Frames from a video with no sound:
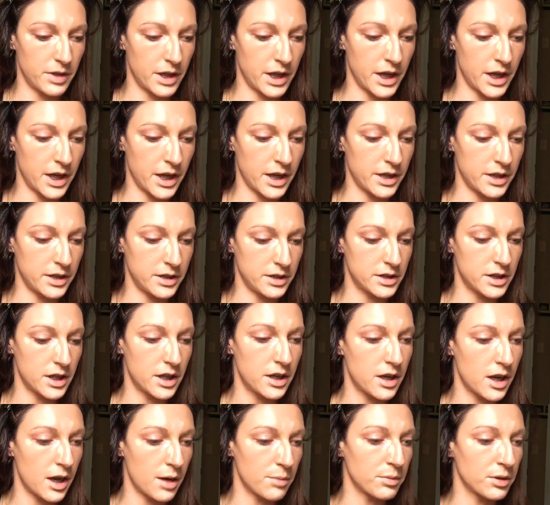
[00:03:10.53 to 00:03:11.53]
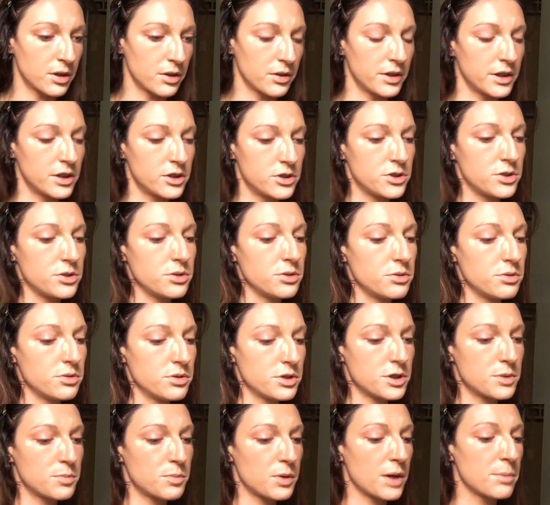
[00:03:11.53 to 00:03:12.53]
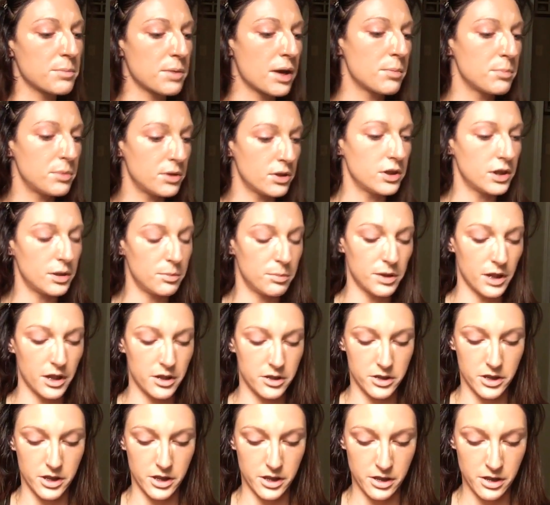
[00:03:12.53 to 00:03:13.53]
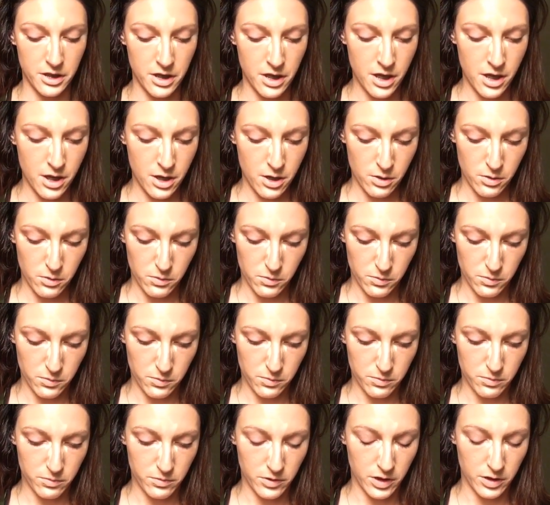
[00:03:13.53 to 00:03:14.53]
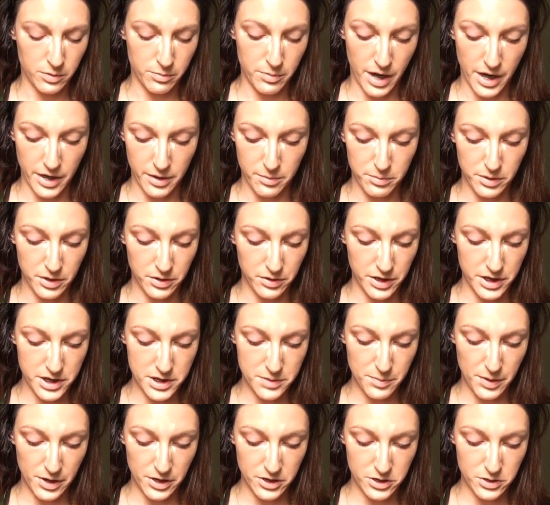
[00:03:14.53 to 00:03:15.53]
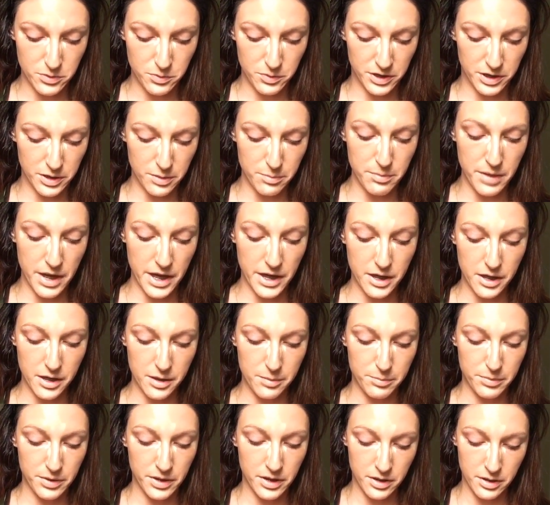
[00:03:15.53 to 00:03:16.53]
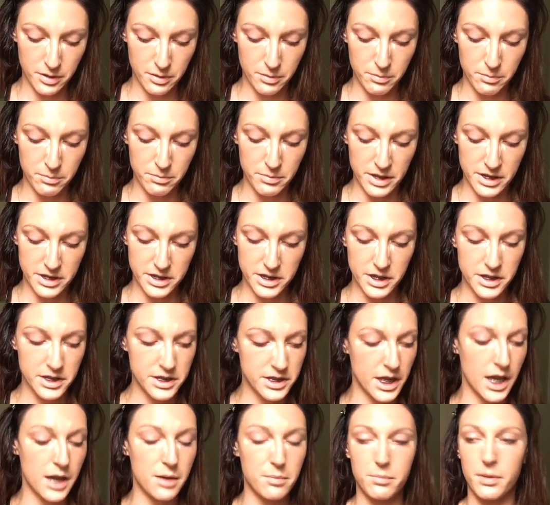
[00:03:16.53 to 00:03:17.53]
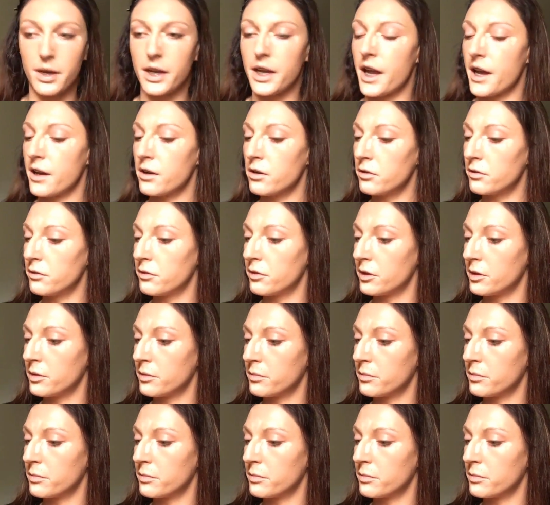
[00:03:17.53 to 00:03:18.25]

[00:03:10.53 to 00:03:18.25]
And I'm going to spray my beauty blender, or my beauty sponge, with the Makeup Mist and Set by E.L.F.